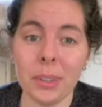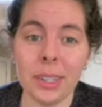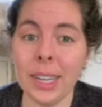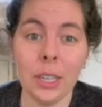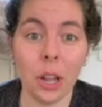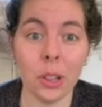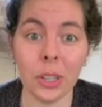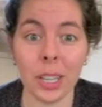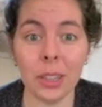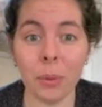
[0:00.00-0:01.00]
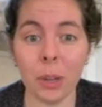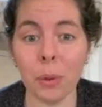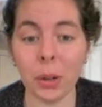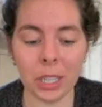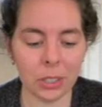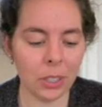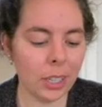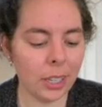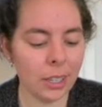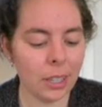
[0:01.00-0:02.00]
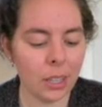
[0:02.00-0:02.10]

it not looking the way you want it to look.